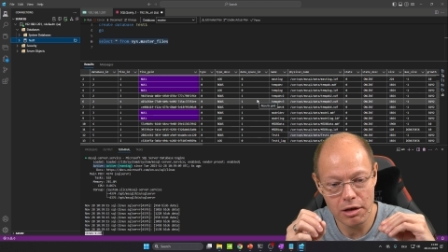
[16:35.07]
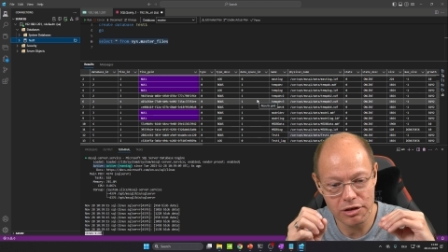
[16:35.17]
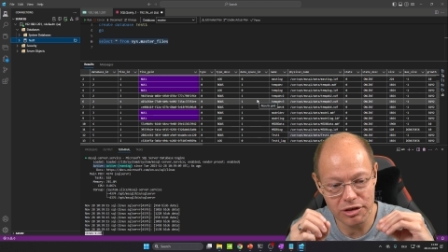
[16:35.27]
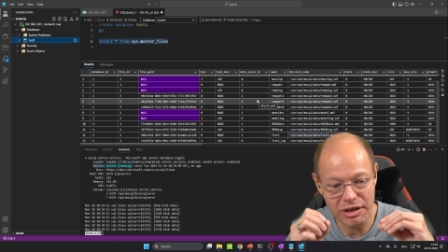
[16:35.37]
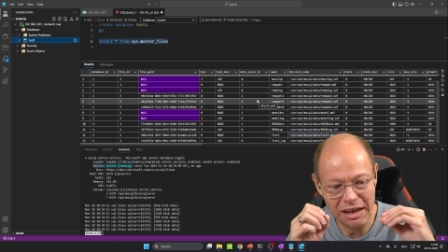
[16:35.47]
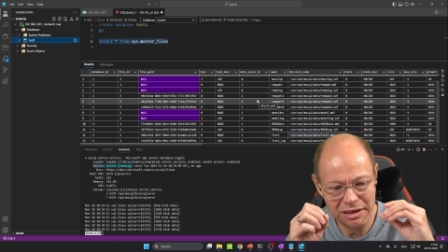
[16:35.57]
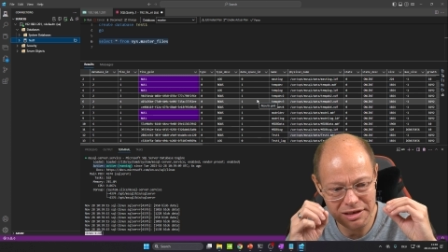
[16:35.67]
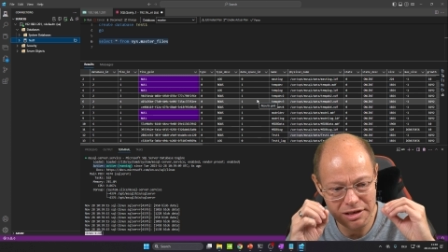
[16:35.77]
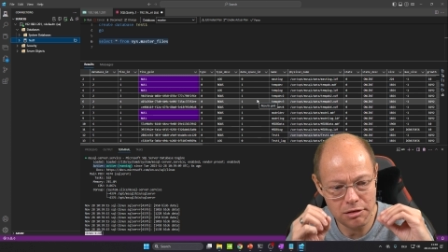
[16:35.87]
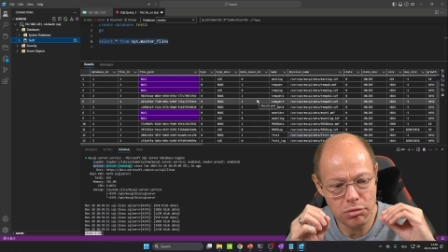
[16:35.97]
So that
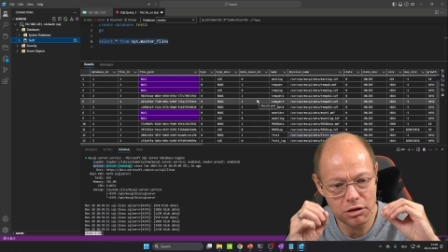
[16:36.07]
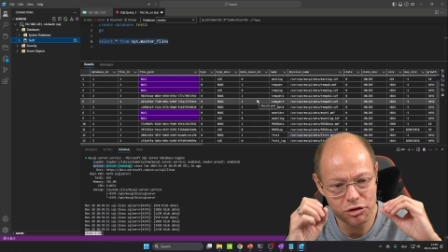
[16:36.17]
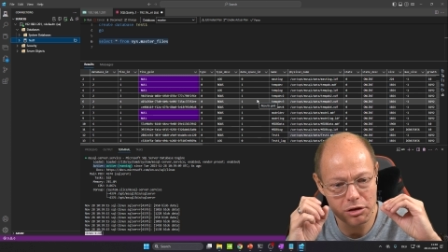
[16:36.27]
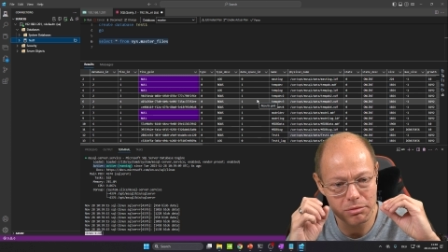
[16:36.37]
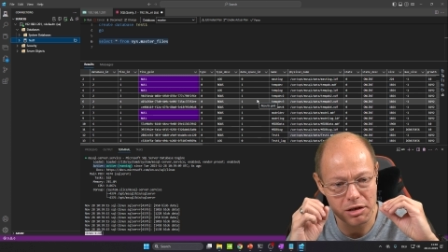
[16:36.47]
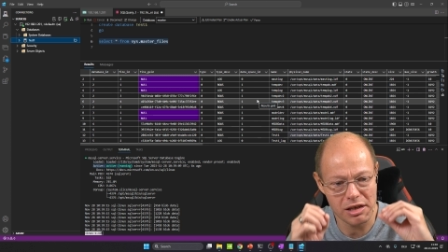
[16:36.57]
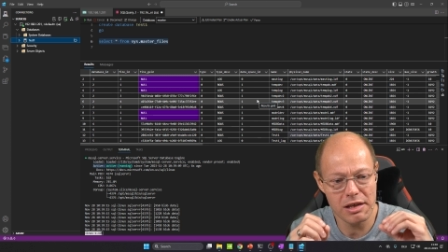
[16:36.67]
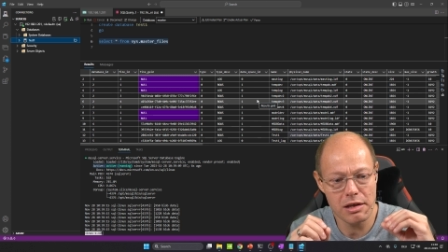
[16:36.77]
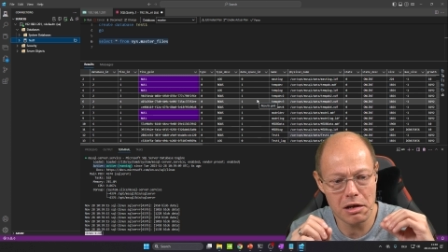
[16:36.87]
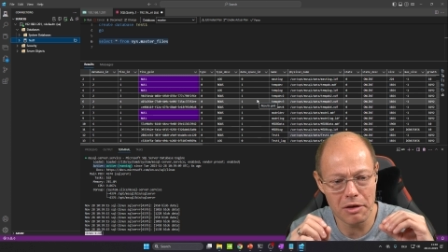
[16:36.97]
SQL Server
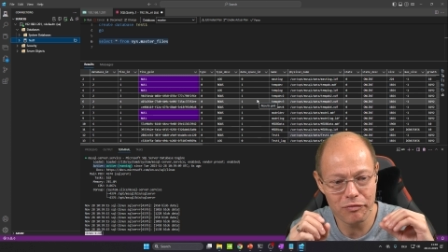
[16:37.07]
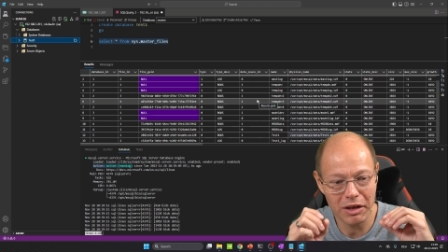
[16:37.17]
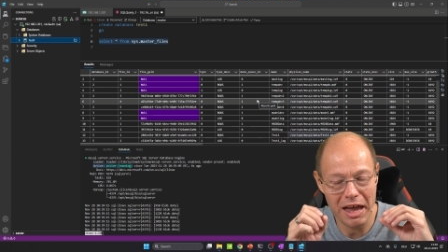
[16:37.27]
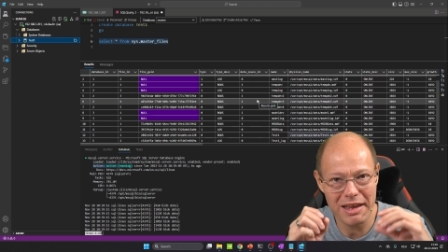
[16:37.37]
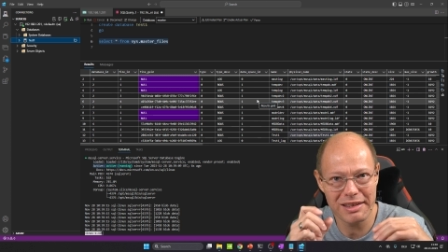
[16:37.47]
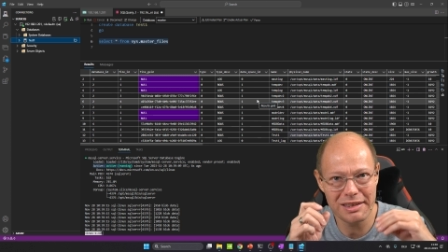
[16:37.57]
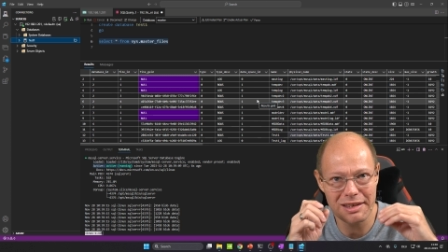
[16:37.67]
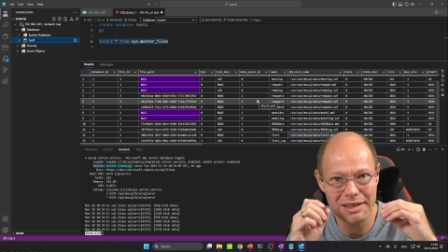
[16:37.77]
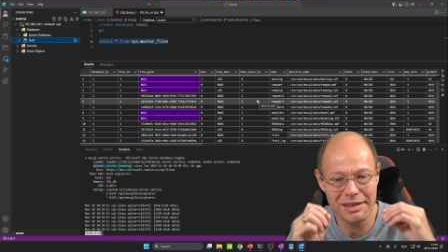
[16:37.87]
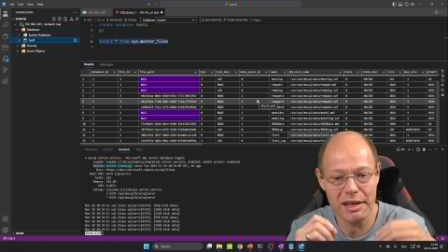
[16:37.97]
here has the
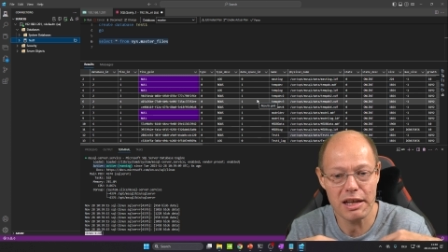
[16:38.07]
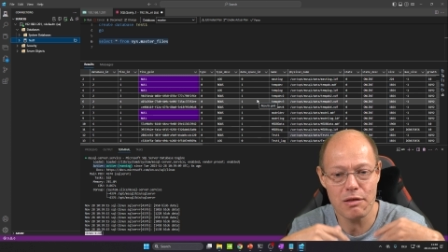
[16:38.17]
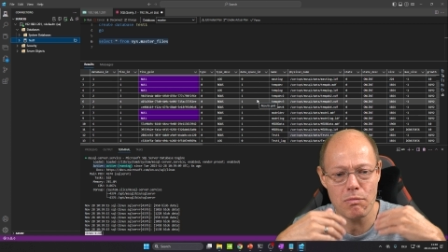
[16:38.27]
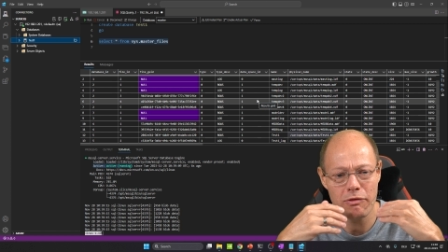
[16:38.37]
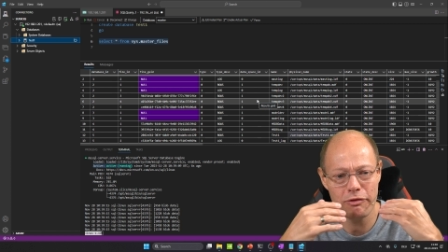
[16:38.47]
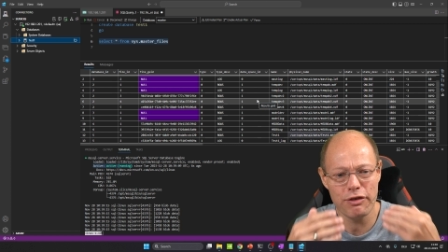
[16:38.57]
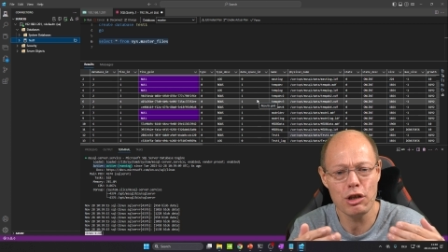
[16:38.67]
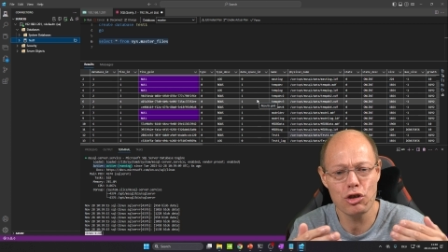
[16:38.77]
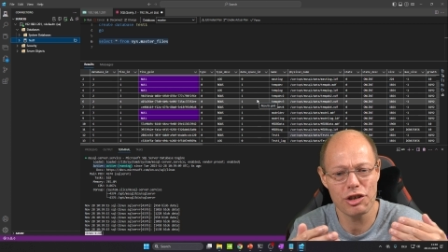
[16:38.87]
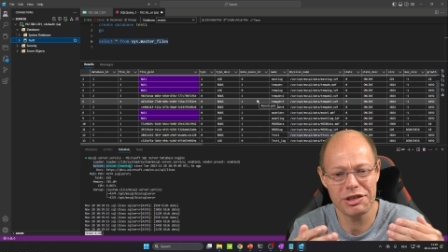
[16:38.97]
same
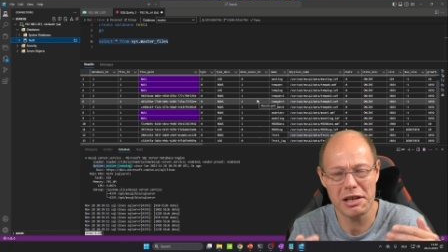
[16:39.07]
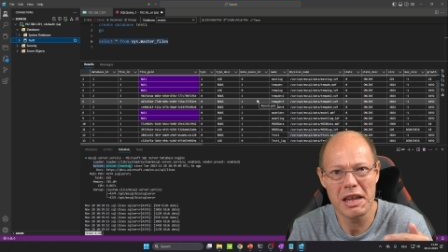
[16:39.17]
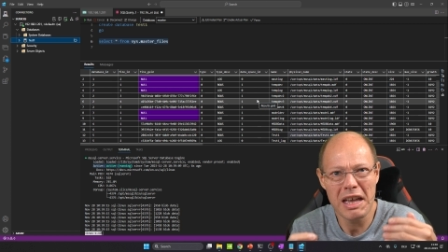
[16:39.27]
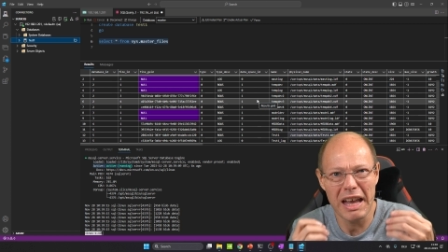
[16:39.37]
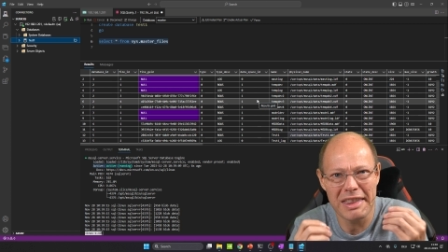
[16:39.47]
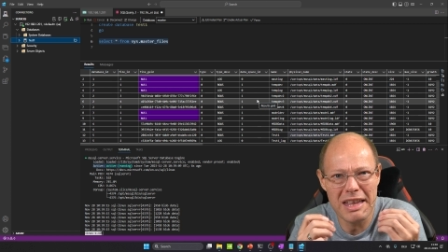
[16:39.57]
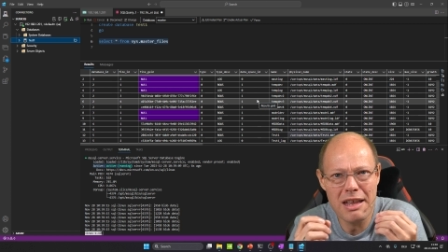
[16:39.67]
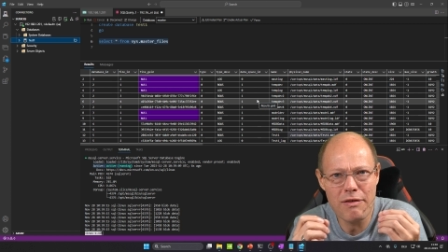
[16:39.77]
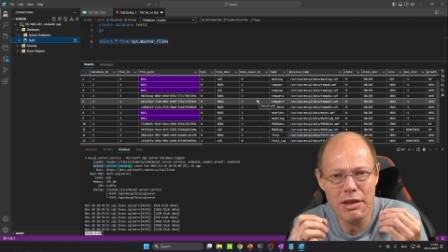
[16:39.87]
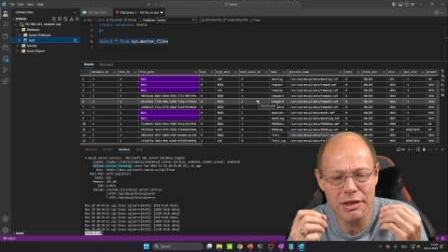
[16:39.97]
feature set and
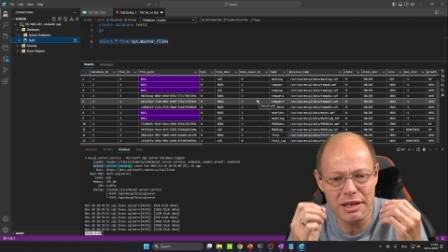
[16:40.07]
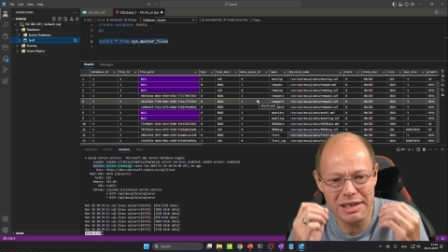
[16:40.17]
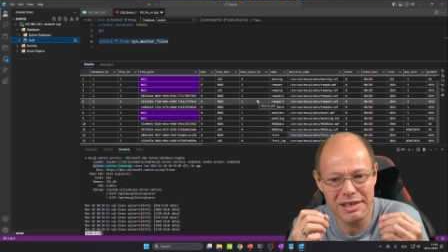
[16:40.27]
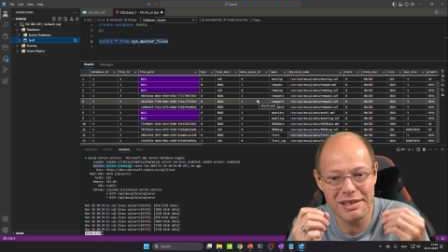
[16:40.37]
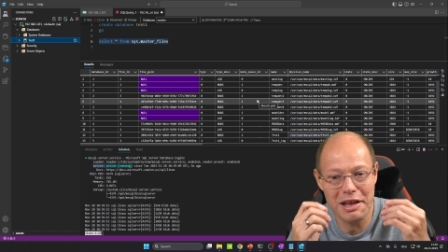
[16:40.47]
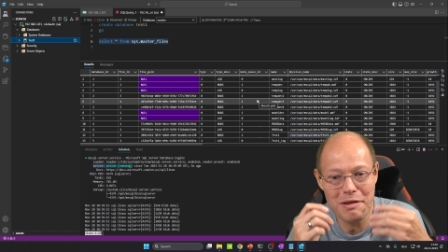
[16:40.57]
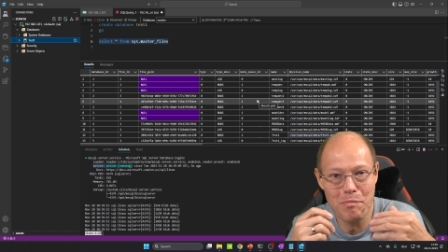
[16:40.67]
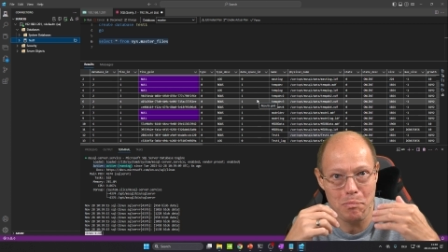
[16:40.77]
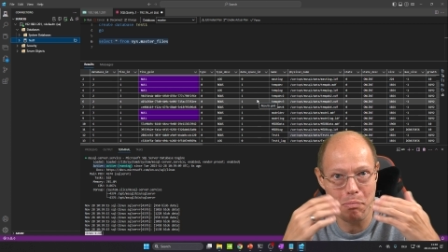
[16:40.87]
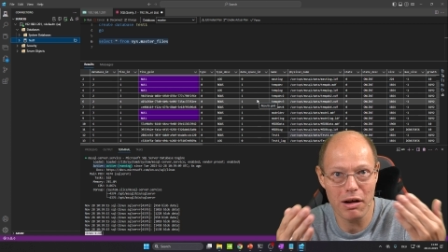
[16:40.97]
even the
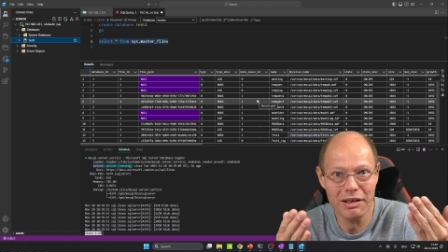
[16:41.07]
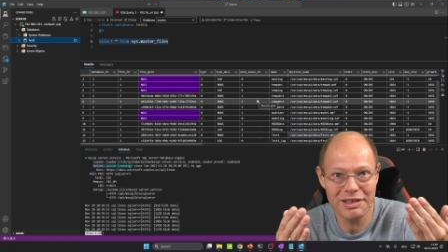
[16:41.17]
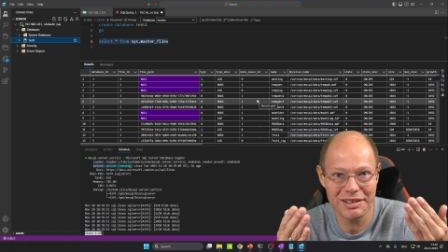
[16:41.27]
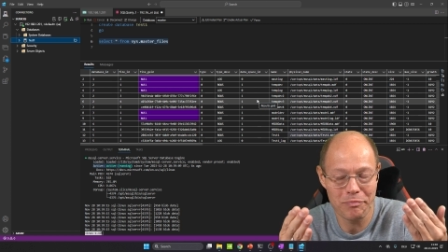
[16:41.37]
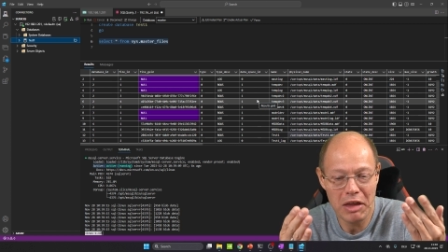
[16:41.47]
same bugs